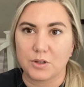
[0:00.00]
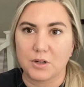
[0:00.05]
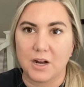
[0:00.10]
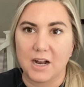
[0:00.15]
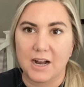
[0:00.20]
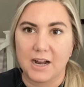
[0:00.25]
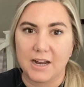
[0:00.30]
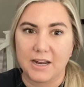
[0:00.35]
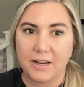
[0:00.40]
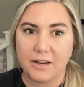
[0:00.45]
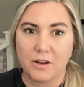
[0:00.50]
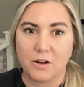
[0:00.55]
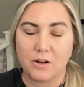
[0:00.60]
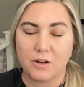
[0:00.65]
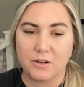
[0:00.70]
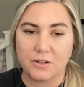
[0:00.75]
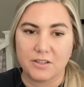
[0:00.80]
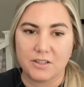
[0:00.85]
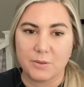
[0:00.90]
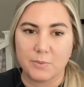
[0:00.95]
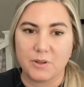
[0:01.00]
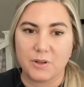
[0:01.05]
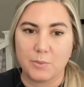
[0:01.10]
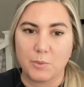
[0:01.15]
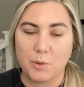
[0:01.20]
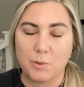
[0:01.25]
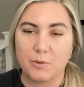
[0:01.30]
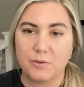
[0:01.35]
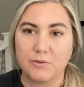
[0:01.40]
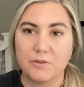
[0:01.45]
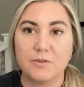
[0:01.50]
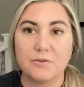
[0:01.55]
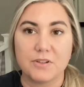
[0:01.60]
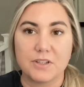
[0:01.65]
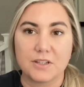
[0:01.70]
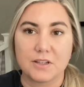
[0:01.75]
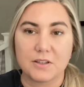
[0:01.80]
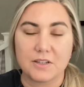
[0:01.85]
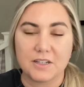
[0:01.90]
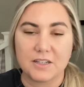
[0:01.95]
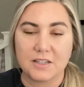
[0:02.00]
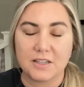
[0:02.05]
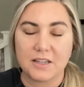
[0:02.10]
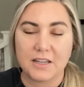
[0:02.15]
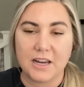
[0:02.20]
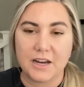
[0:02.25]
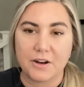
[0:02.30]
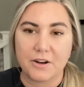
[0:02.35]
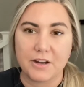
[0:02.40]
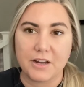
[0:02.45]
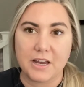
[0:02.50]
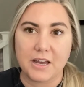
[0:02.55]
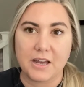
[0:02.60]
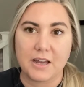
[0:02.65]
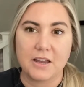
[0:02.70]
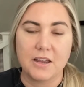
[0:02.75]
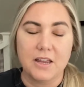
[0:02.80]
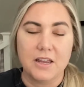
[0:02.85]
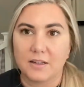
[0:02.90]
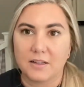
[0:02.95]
eye on some of the mobile food facilities in the area,